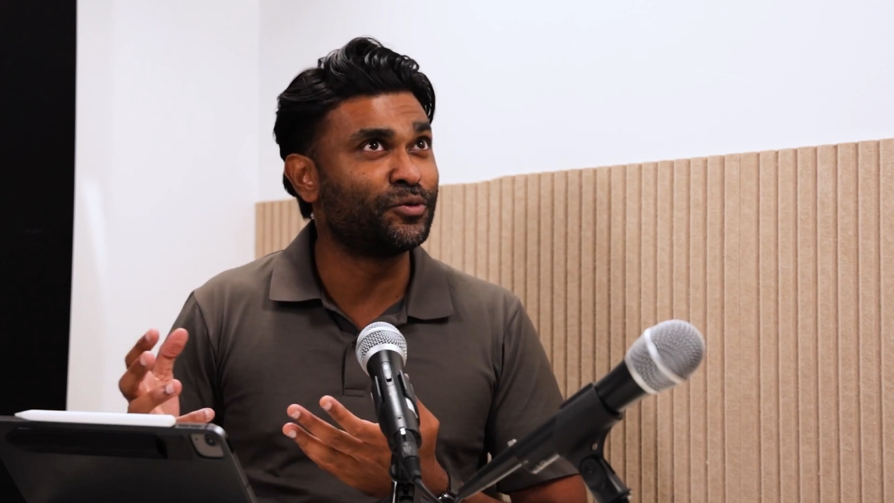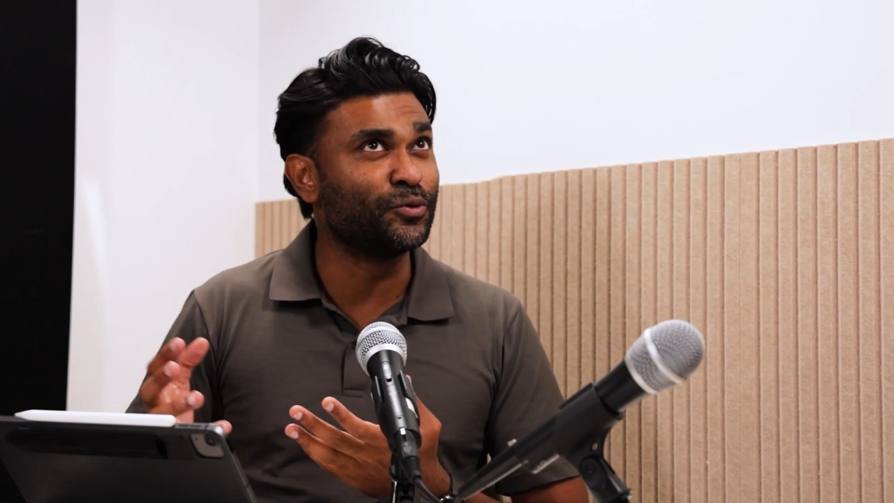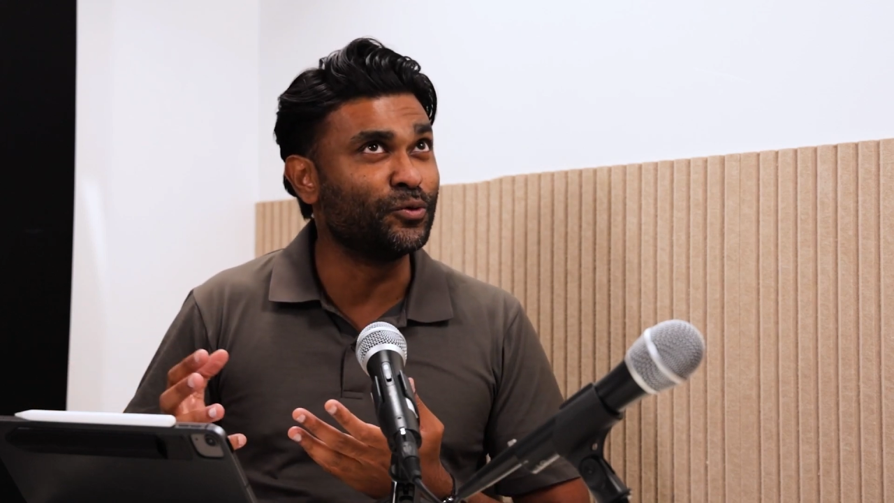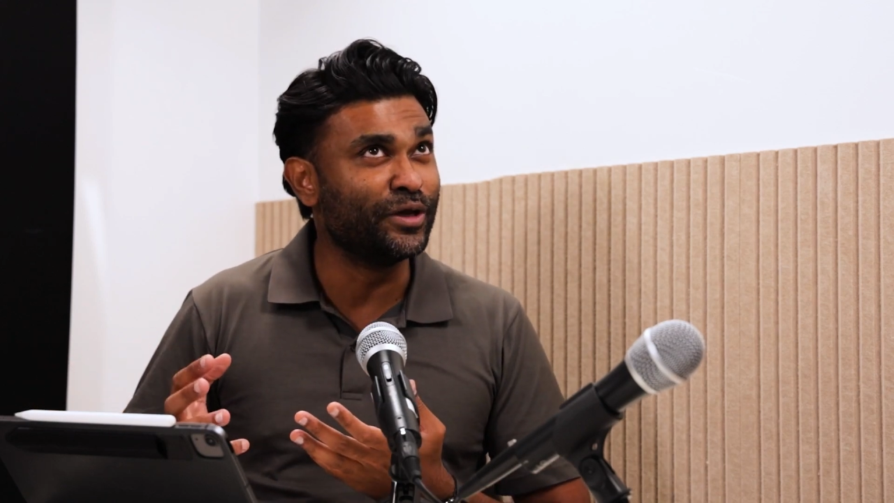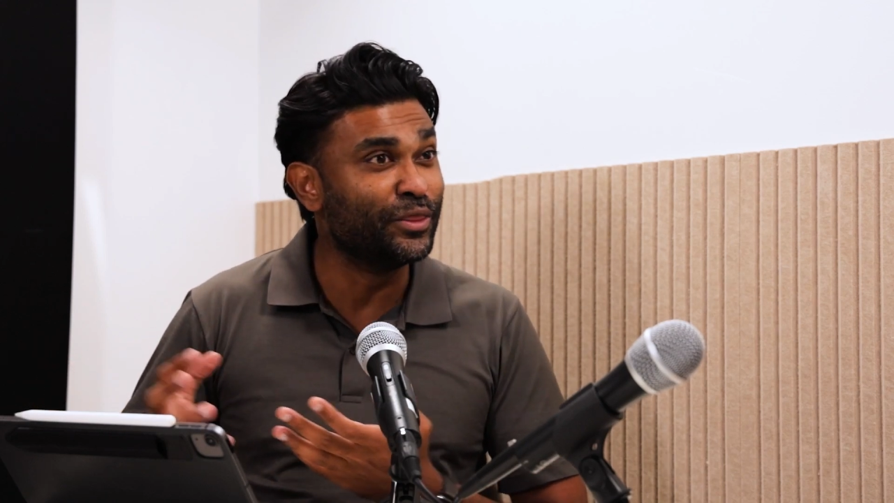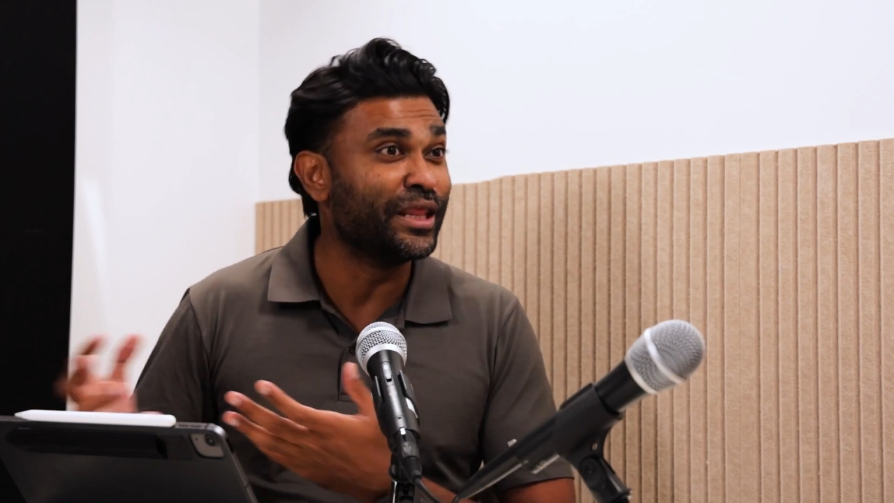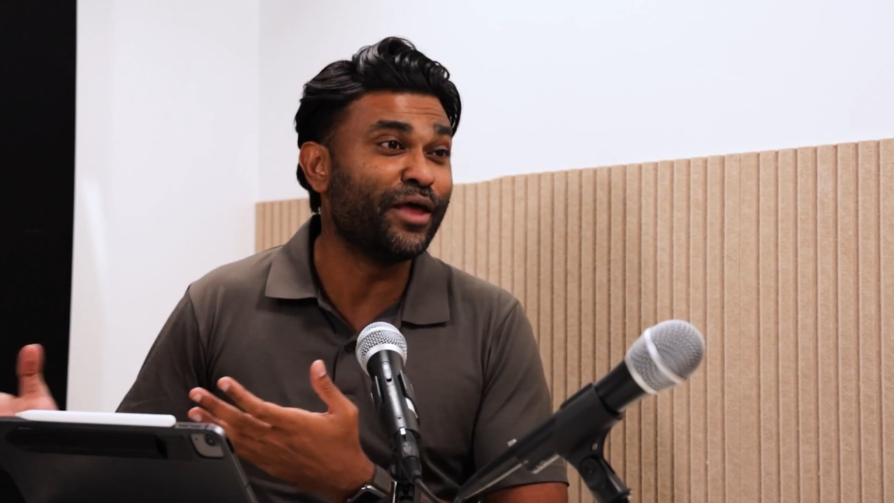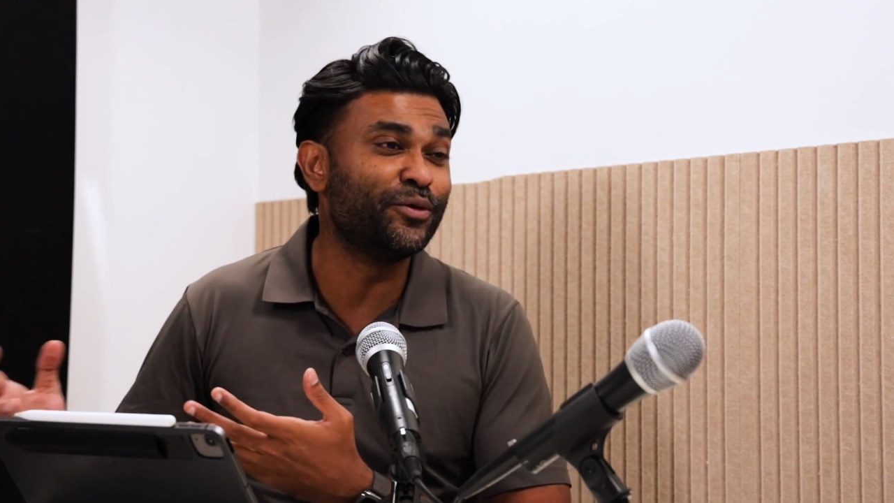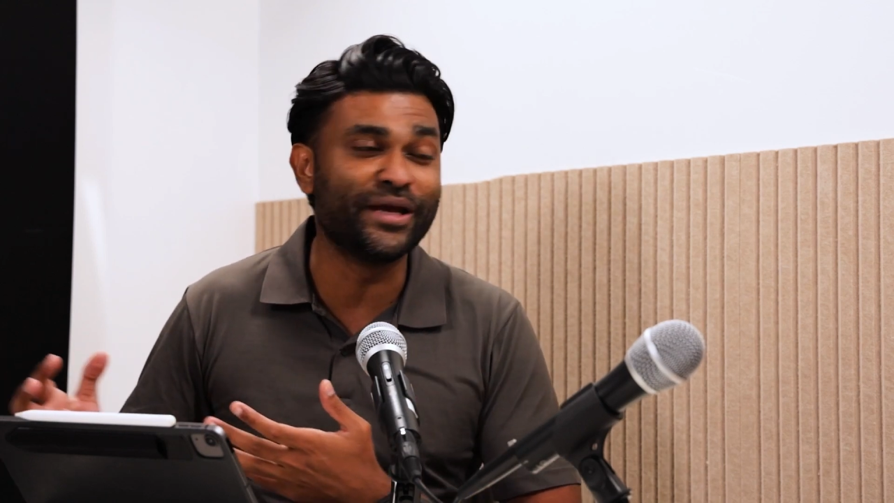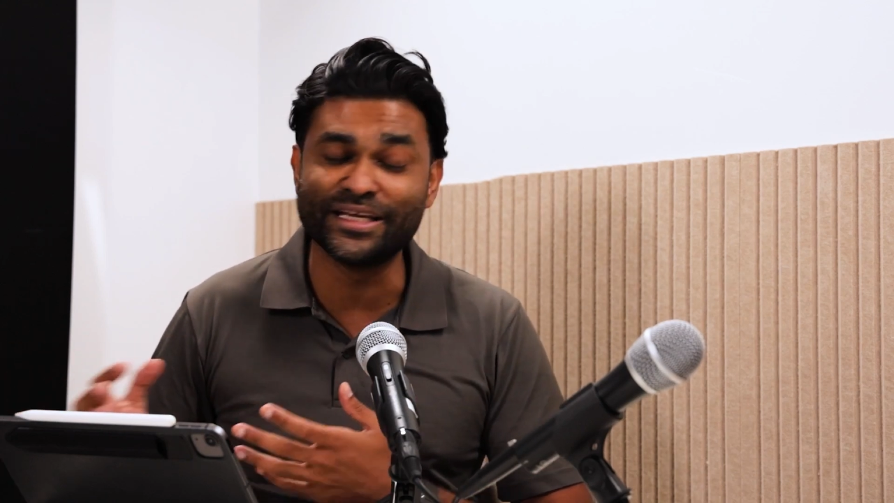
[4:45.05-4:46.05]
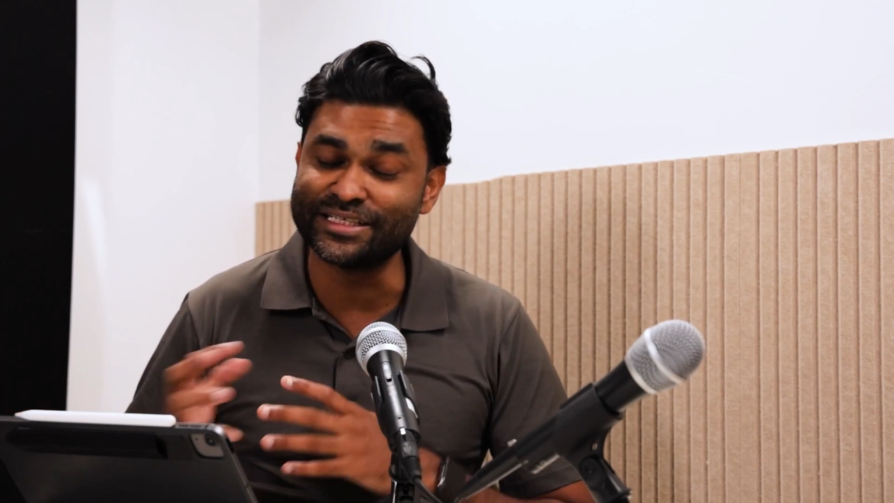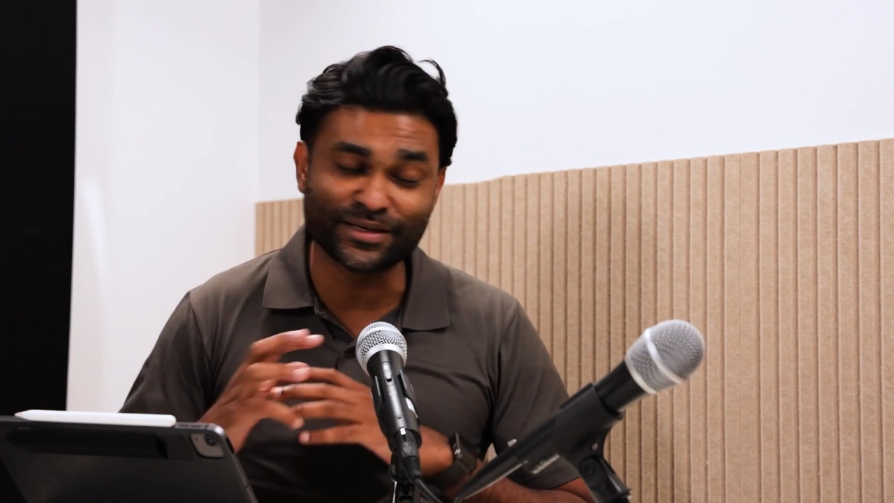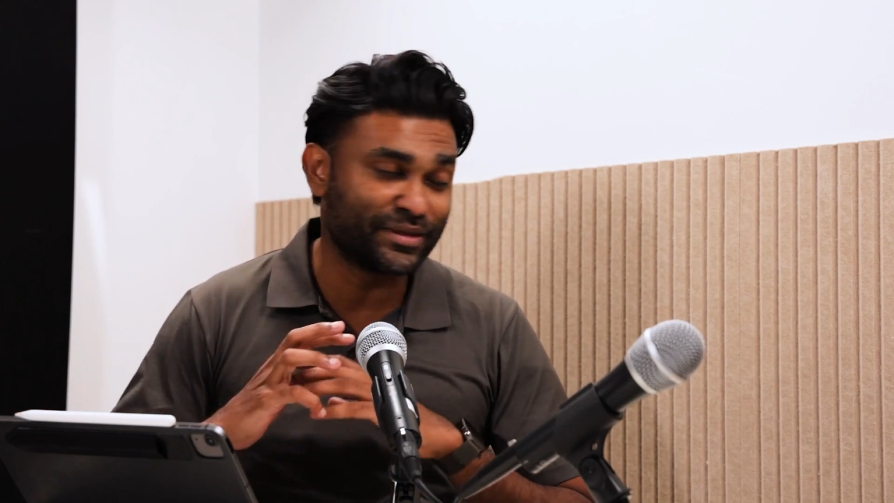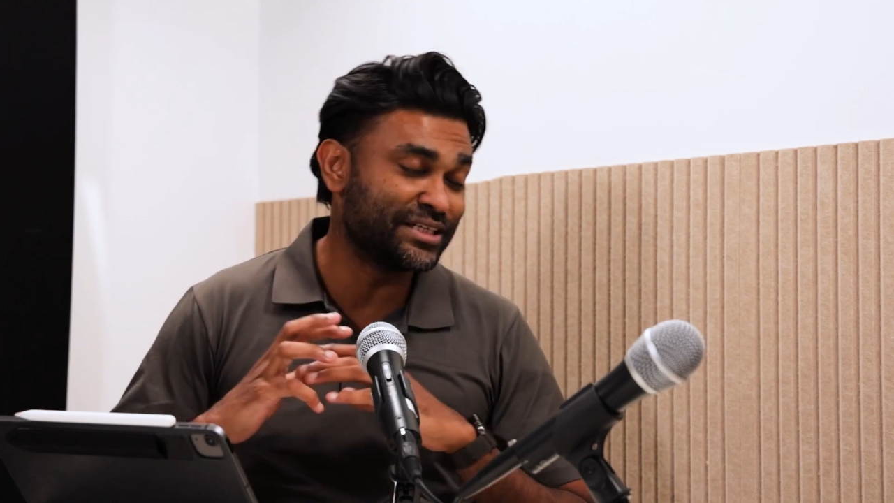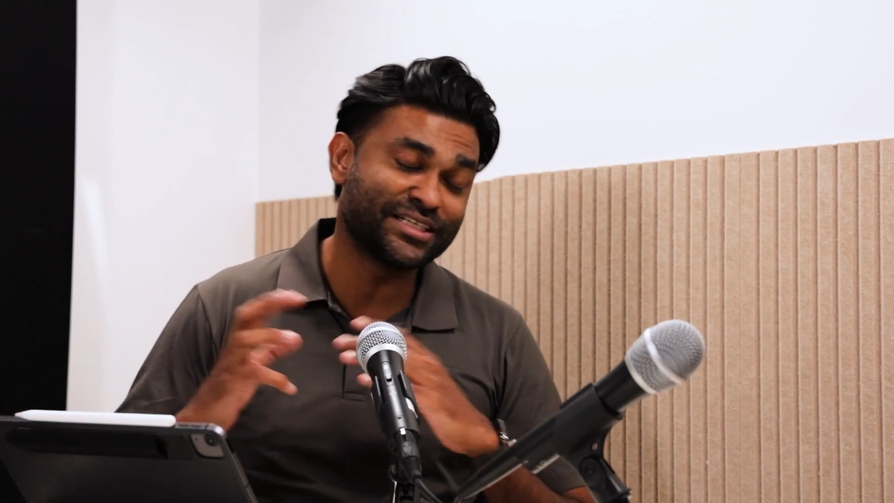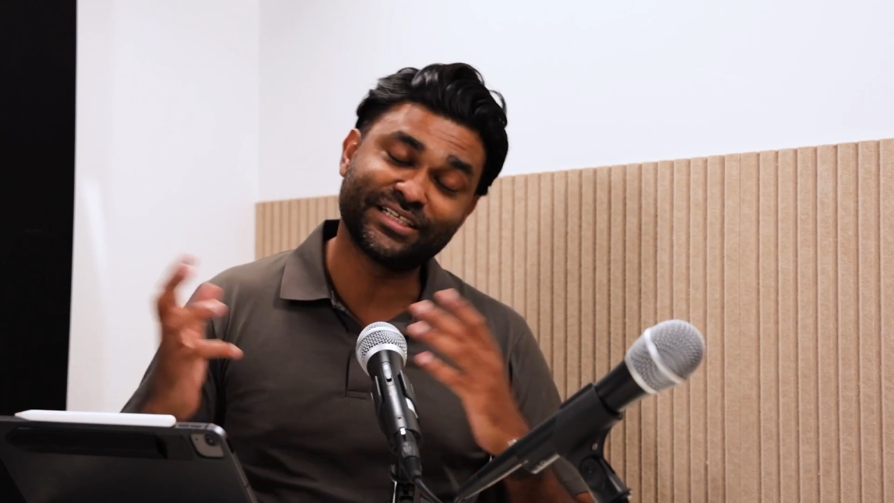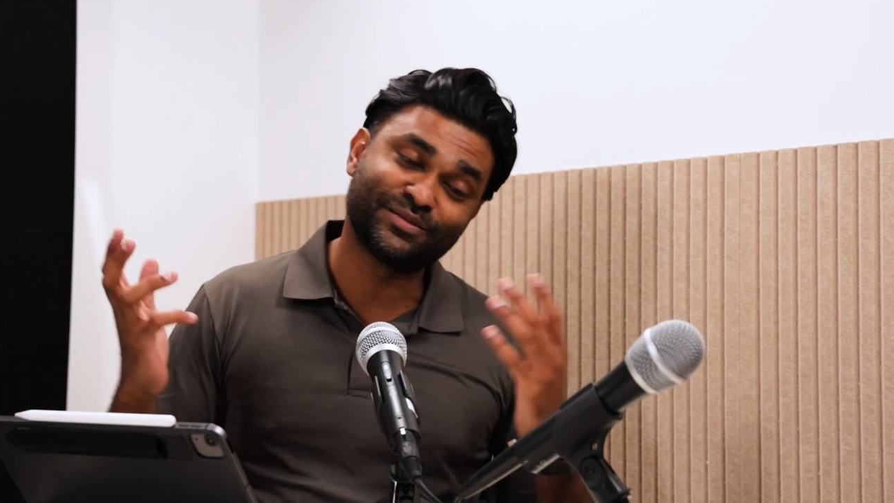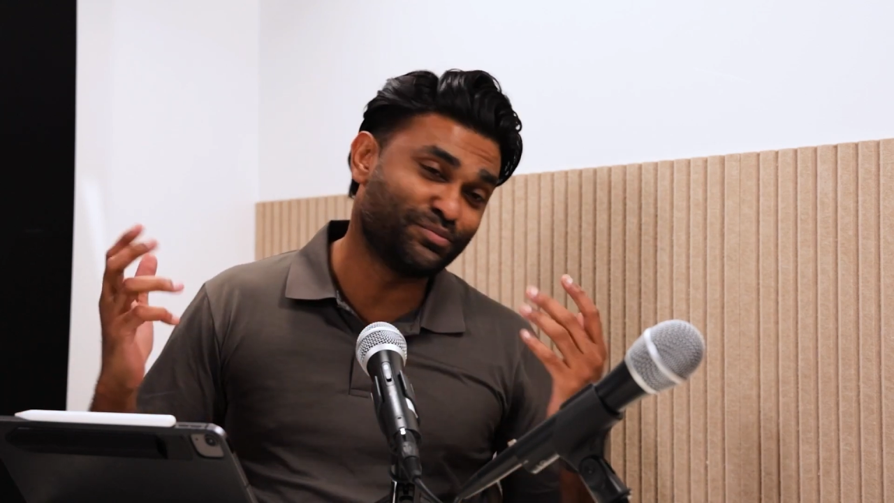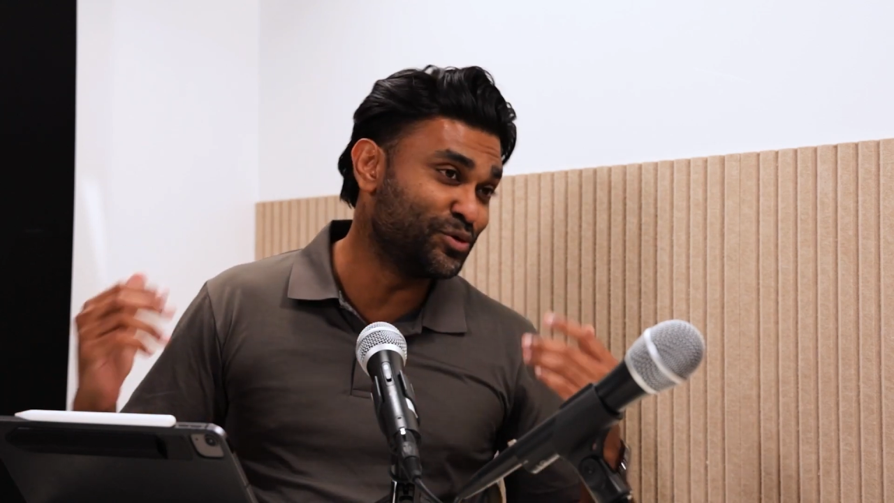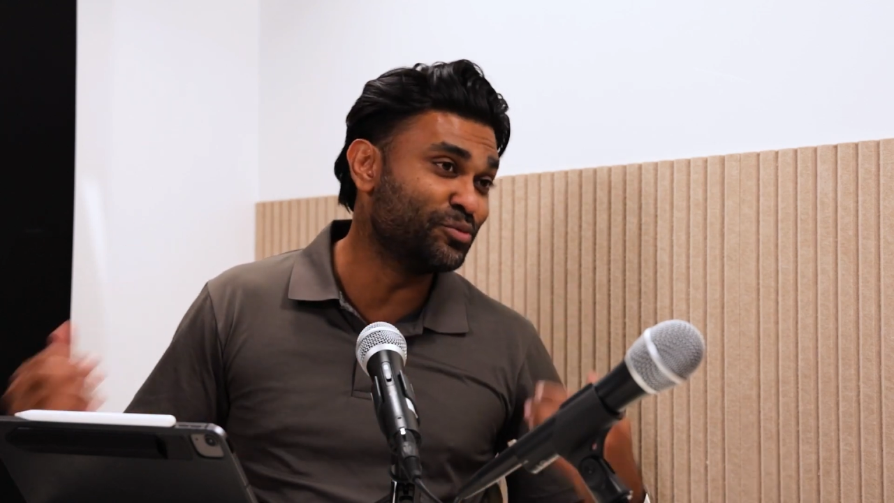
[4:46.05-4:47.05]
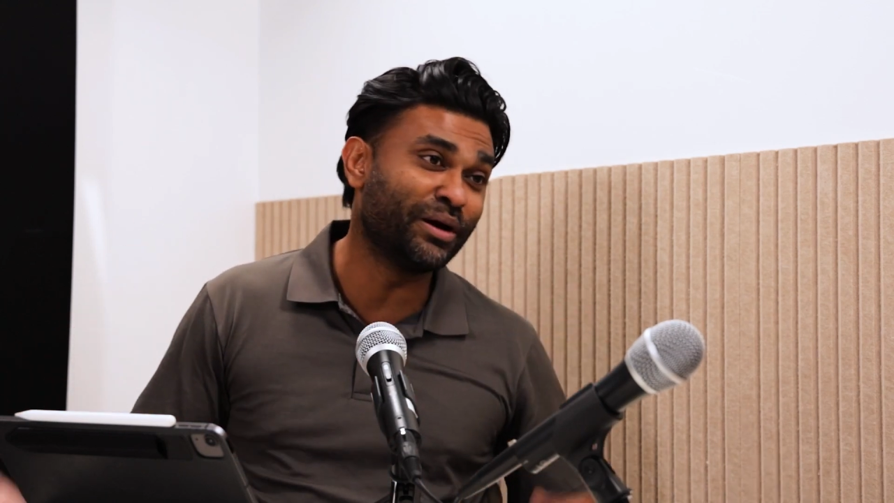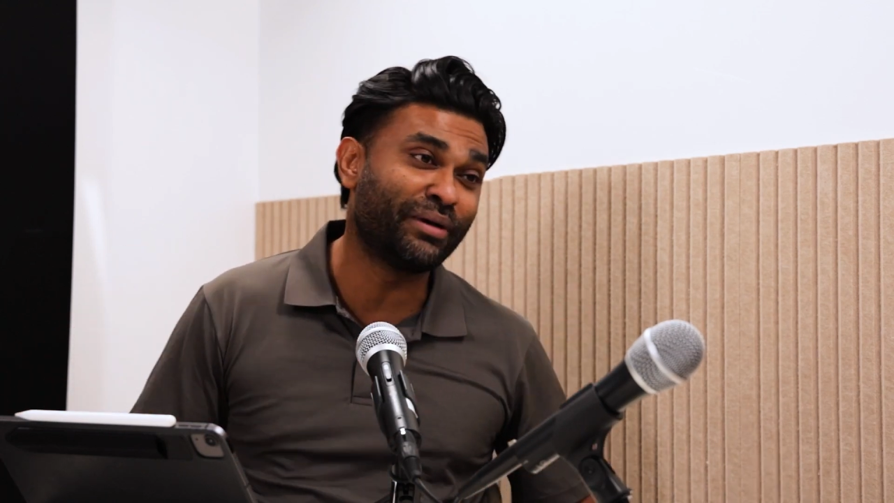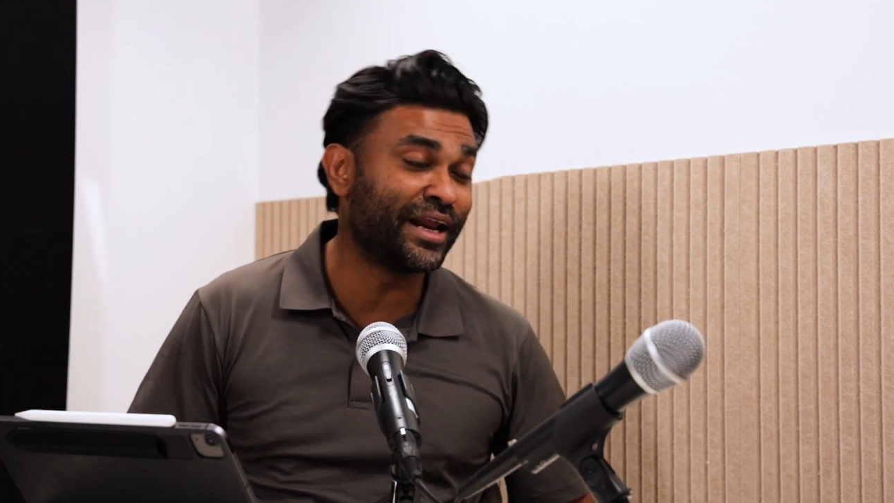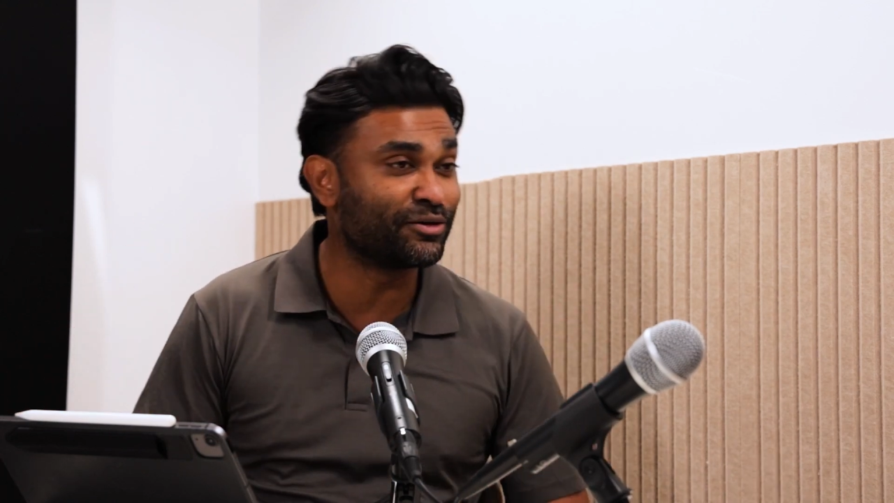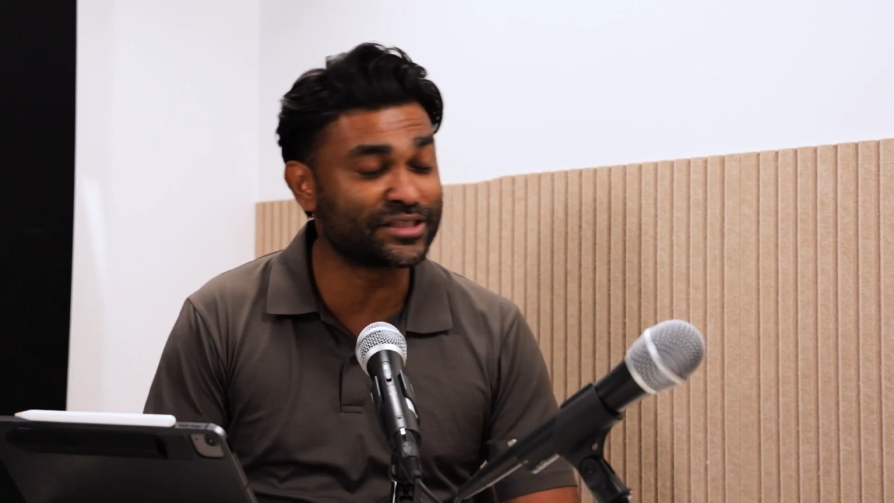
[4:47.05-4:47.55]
to education, something just blew my mind.